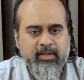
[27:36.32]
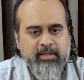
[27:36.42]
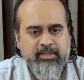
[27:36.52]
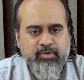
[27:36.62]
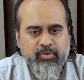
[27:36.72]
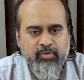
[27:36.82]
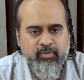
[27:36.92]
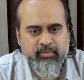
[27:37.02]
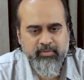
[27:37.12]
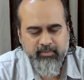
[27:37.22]
There is
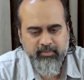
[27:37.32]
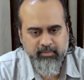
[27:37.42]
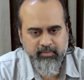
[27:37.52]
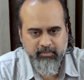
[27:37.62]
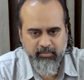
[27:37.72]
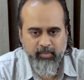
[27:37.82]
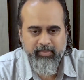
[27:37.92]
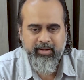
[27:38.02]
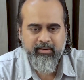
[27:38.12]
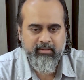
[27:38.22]
no
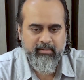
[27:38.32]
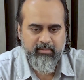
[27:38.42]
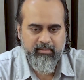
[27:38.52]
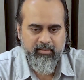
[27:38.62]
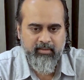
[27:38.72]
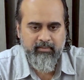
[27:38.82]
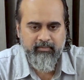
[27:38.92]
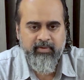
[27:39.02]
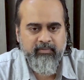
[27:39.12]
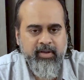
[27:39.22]
moment
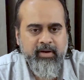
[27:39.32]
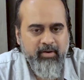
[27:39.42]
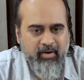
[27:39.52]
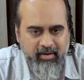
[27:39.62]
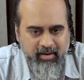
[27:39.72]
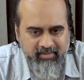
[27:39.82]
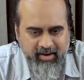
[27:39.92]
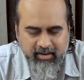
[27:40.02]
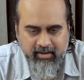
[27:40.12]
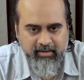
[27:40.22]
when we are not
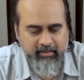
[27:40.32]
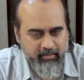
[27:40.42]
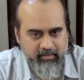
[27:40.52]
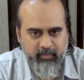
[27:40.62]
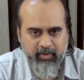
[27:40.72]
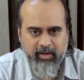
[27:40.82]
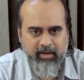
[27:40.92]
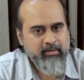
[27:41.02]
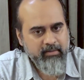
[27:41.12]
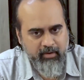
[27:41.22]
divided, not
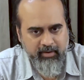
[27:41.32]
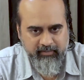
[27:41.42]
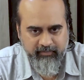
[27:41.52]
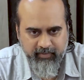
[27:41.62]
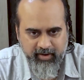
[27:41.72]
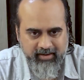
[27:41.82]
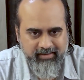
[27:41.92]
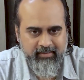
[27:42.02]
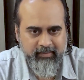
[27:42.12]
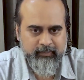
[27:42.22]
worried, not
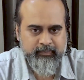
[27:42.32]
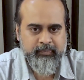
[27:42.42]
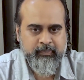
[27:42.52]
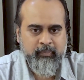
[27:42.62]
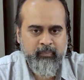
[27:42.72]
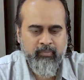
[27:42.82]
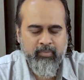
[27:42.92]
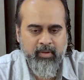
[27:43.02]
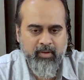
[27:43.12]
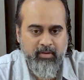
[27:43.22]
afraid,
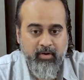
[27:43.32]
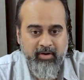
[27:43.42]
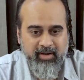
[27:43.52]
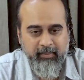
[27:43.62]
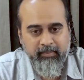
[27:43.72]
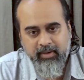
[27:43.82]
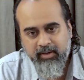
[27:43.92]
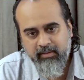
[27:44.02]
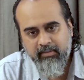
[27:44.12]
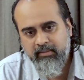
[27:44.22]
not
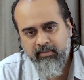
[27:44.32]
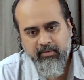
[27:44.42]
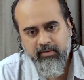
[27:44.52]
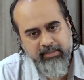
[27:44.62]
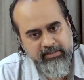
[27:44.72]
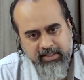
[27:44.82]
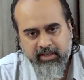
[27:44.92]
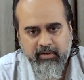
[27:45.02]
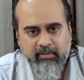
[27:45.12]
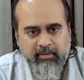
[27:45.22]
tempted, not
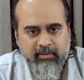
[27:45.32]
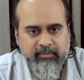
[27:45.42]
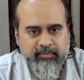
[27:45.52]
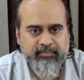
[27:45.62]
insecure.